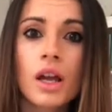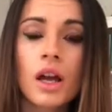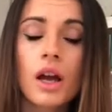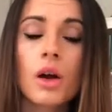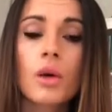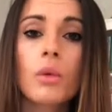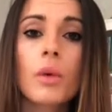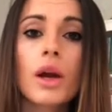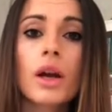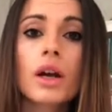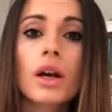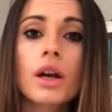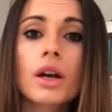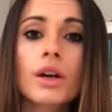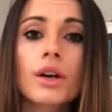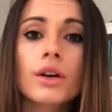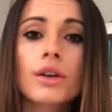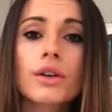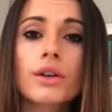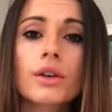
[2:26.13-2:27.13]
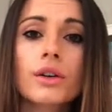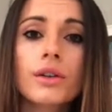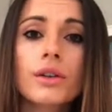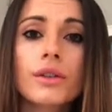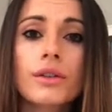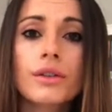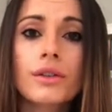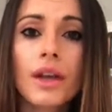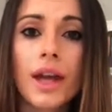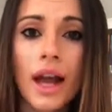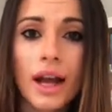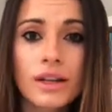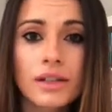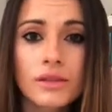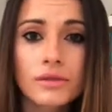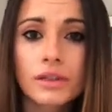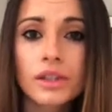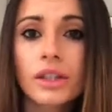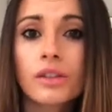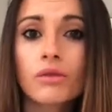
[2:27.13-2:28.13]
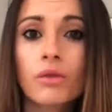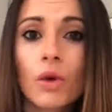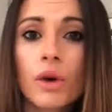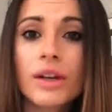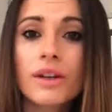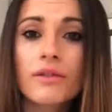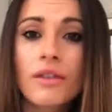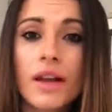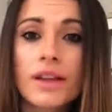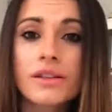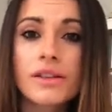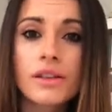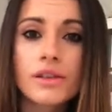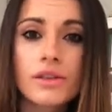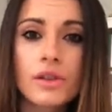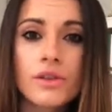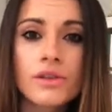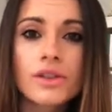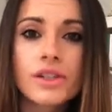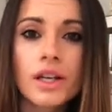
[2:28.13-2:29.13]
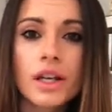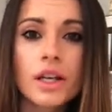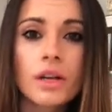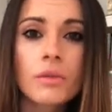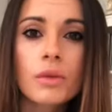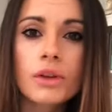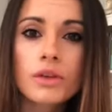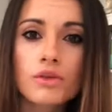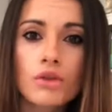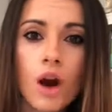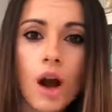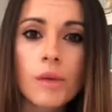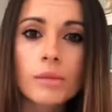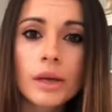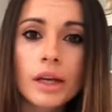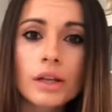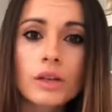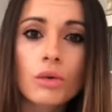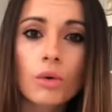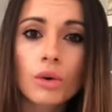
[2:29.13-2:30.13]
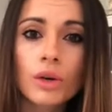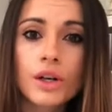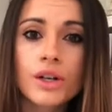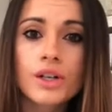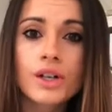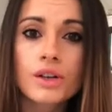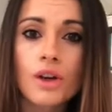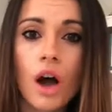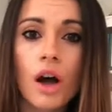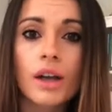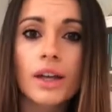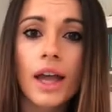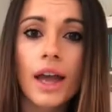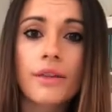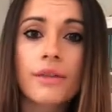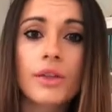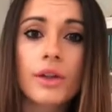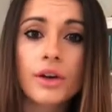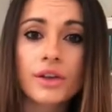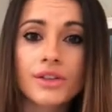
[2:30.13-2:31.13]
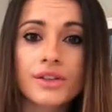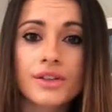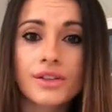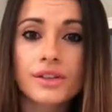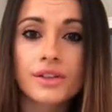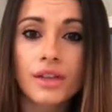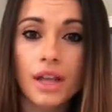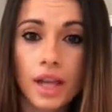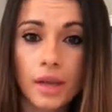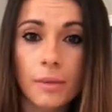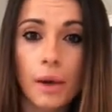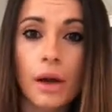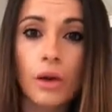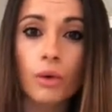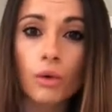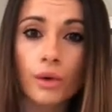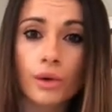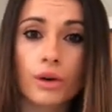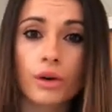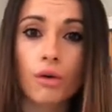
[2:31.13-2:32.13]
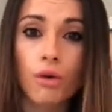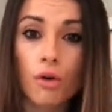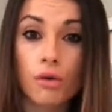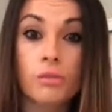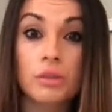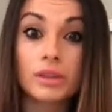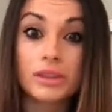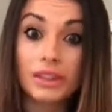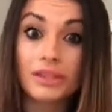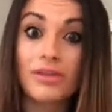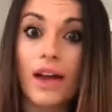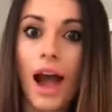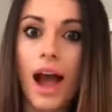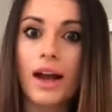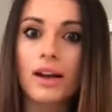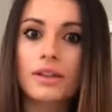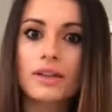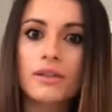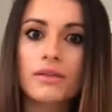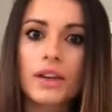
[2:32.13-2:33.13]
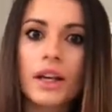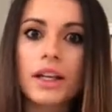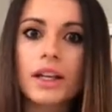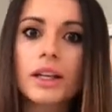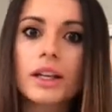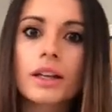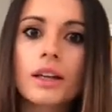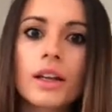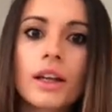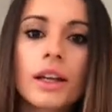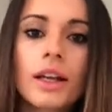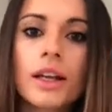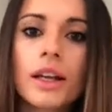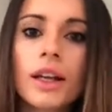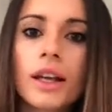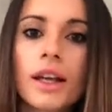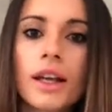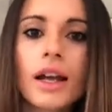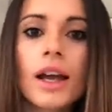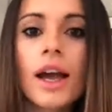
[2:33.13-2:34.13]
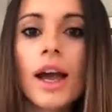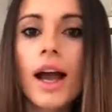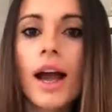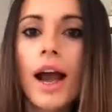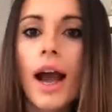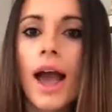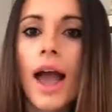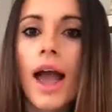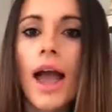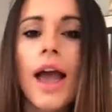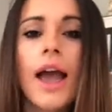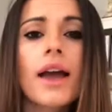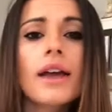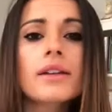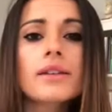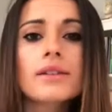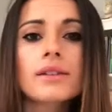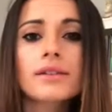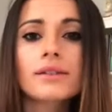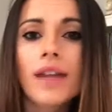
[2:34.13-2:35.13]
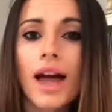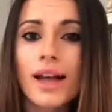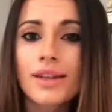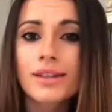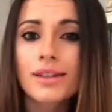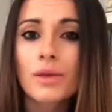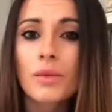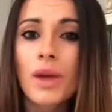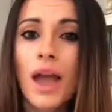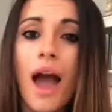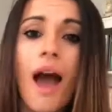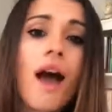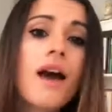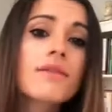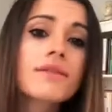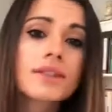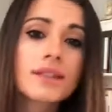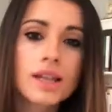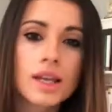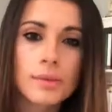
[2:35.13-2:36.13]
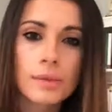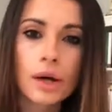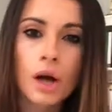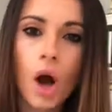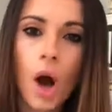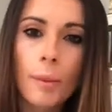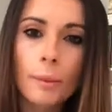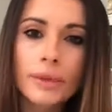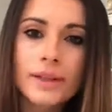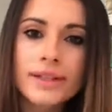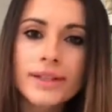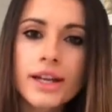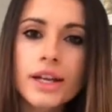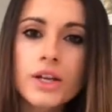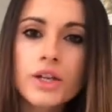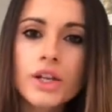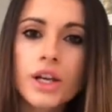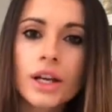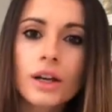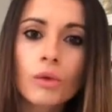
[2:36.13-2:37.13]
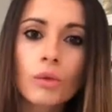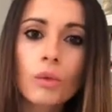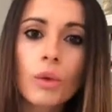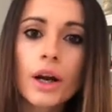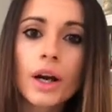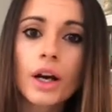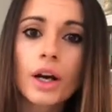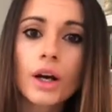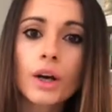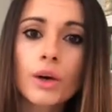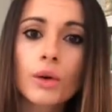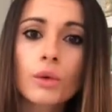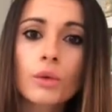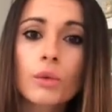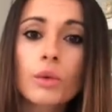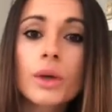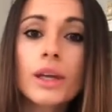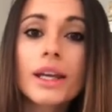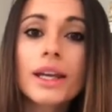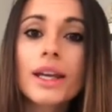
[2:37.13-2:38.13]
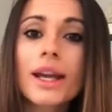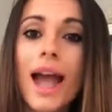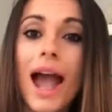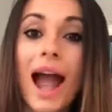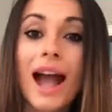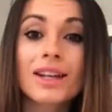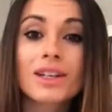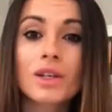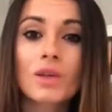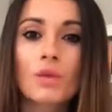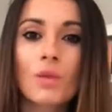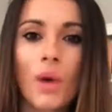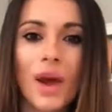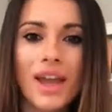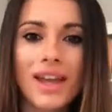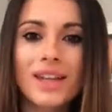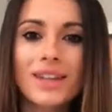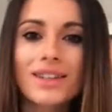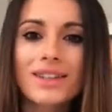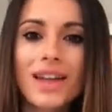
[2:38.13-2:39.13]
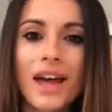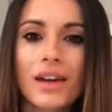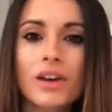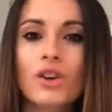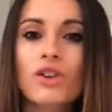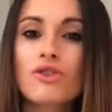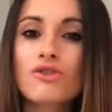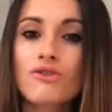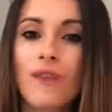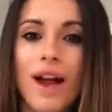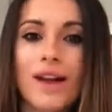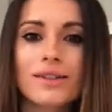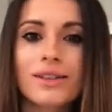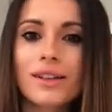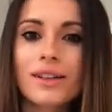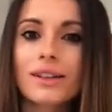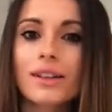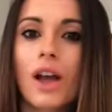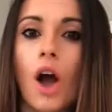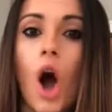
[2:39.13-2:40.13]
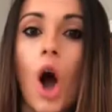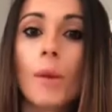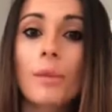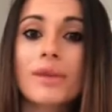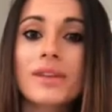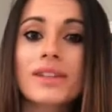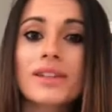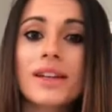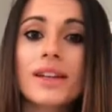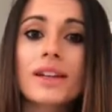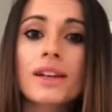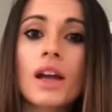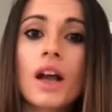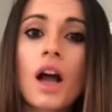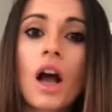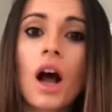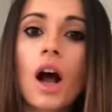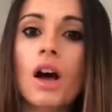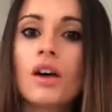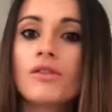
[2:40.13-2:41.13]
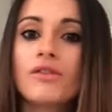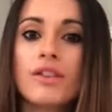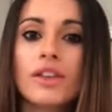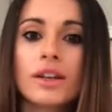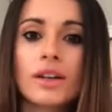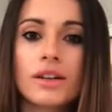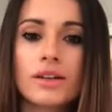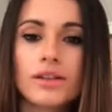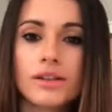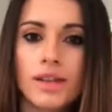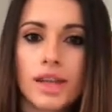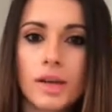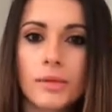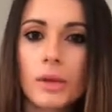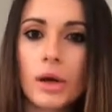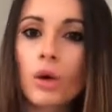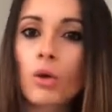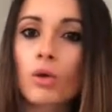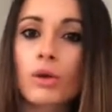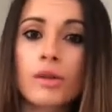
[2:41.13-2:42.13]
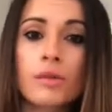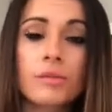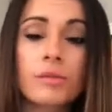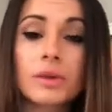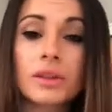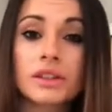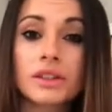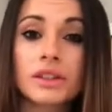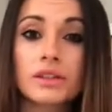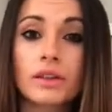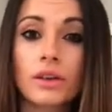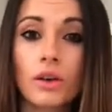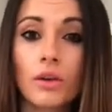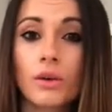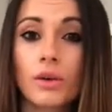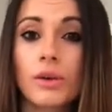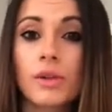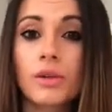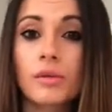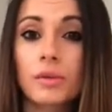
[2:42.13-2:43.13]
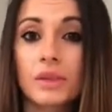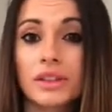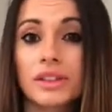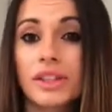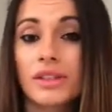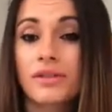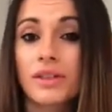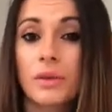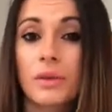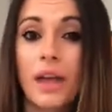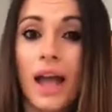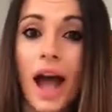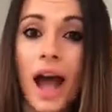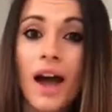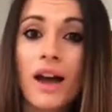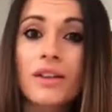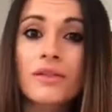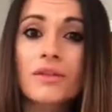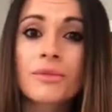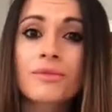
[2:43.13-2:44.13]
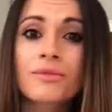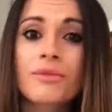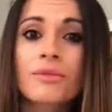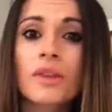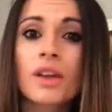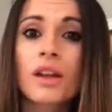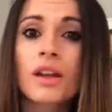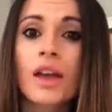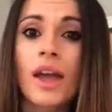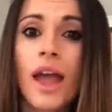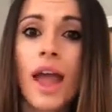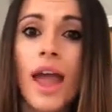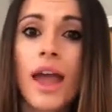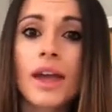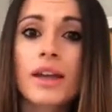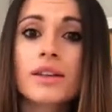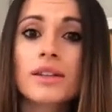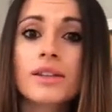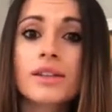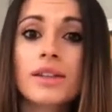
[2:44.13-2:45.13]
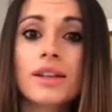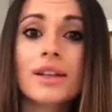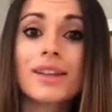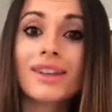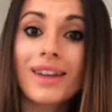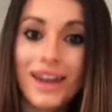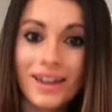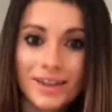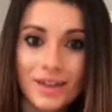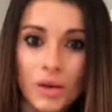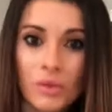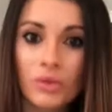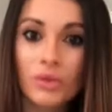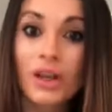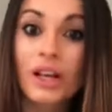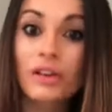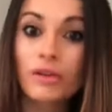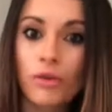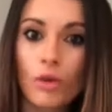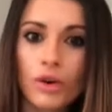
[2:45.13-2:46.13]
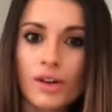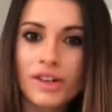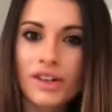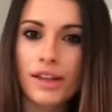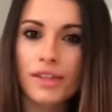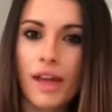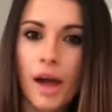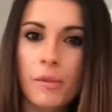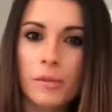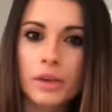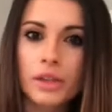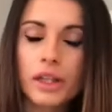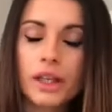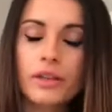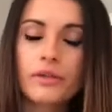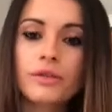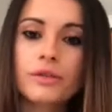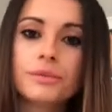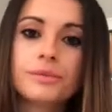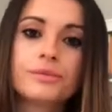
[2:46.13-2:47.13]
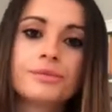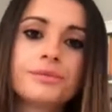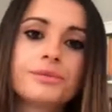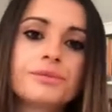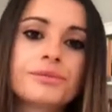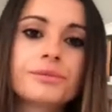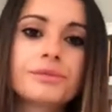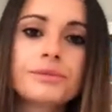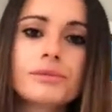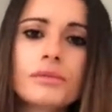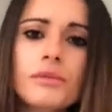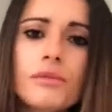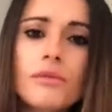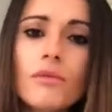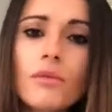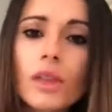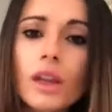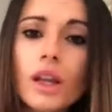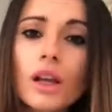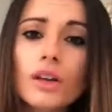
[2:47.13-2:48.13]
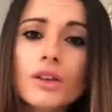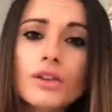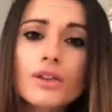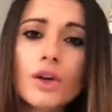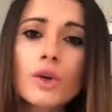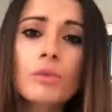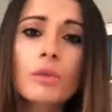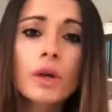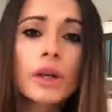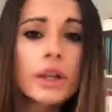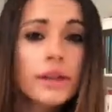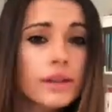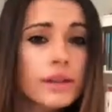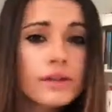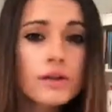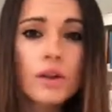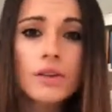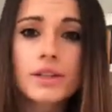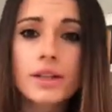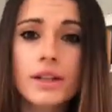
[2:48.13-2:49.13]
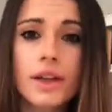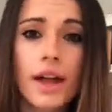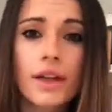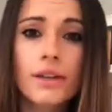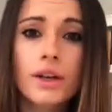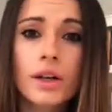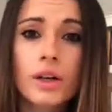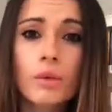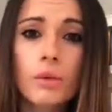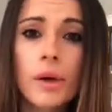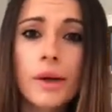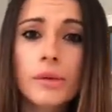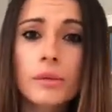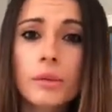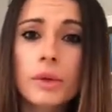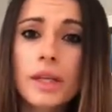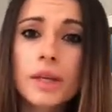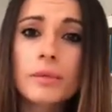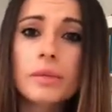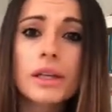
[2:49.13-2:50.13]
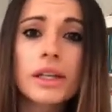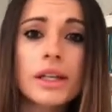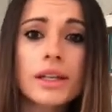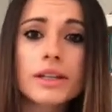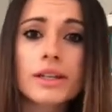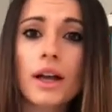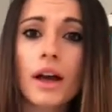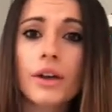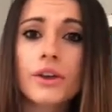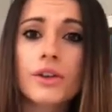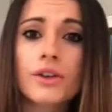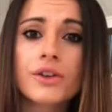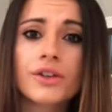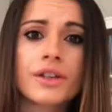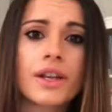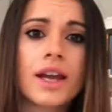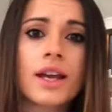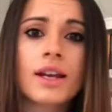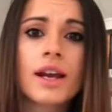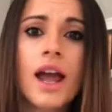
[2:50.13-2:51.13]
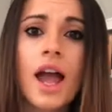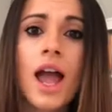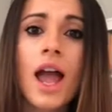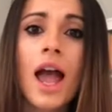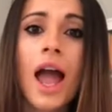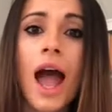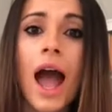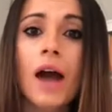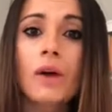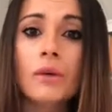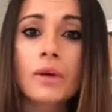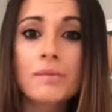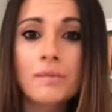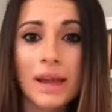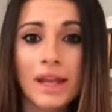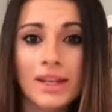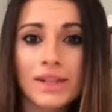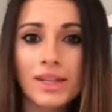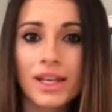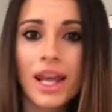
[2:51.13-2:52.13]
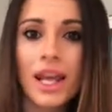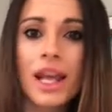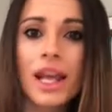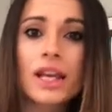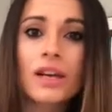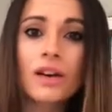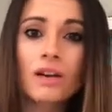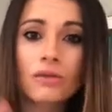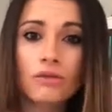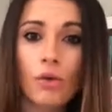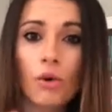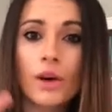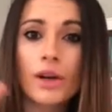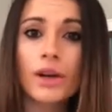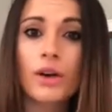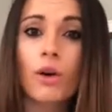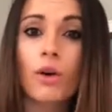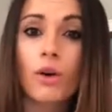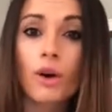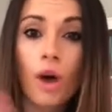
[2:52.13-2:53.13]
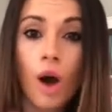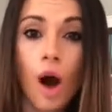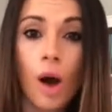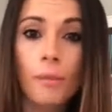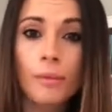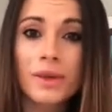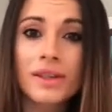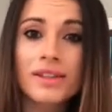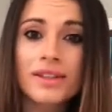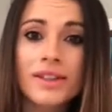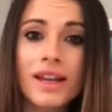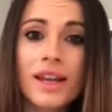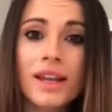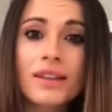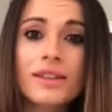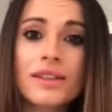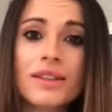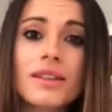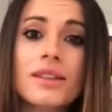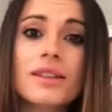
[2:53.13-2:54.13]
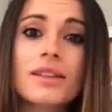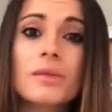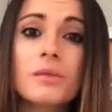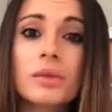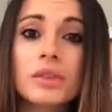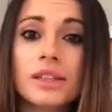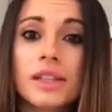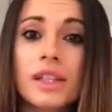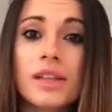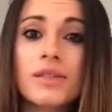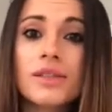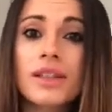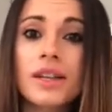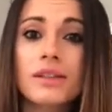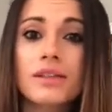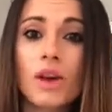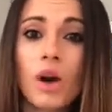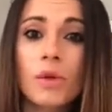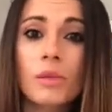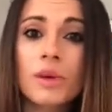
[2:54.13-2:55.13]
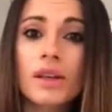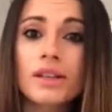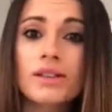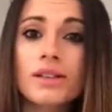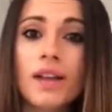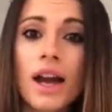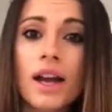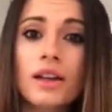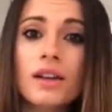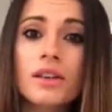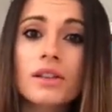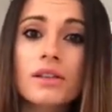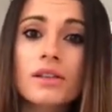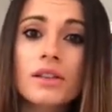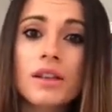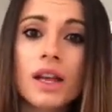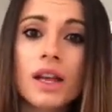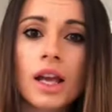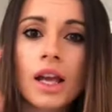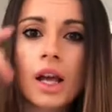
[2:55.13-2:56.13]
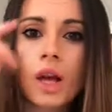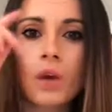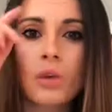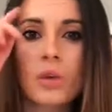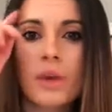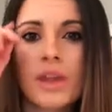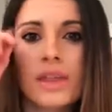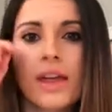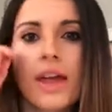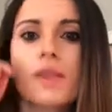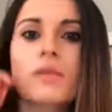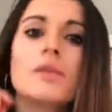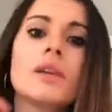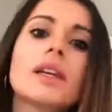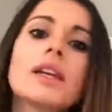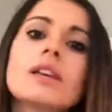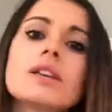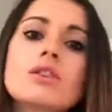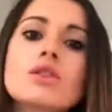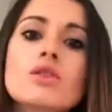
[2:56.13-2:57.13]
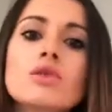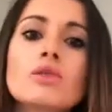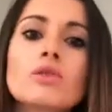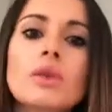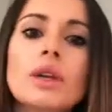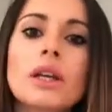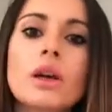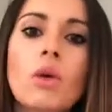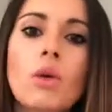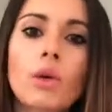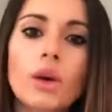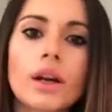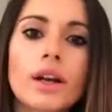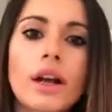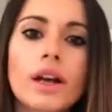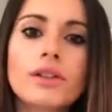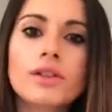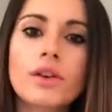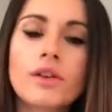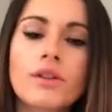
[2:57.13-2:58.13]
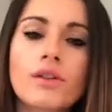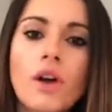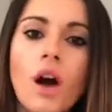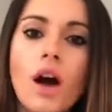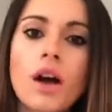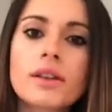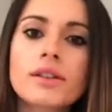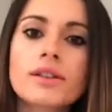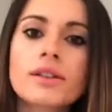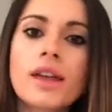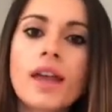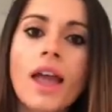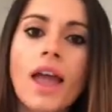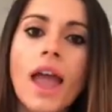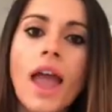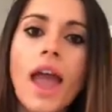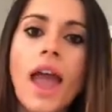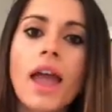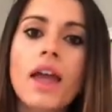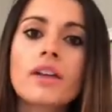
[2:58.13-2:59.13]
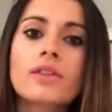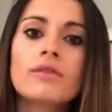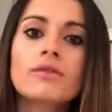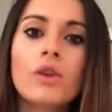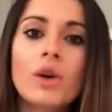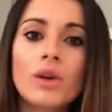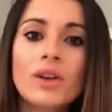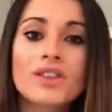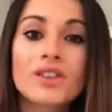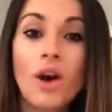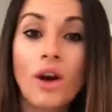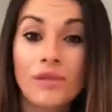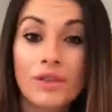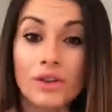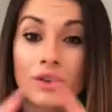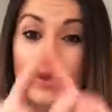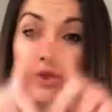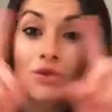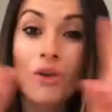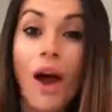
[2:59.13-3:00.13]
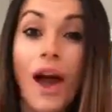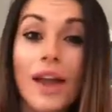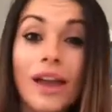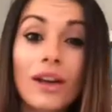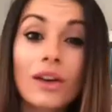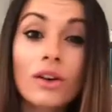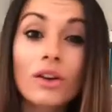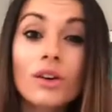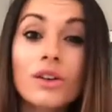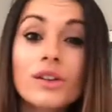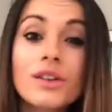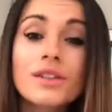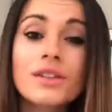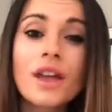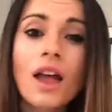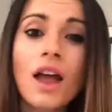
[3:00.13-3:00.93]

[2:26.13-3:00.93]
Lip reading: where they actively avoid events associated with trauma in order to not get their schema or their core belief activated. And lastly, we have schema compensation, where we act in ways that are drastically opposite of the schema or the belief that we have, and it ends up reinforcing that belief. So putting this all together, when we begin to understand how we maintain, avoid, or compensate these beliefs as coping styles, we then begin to reorganize our thoughts and focus on the triangles,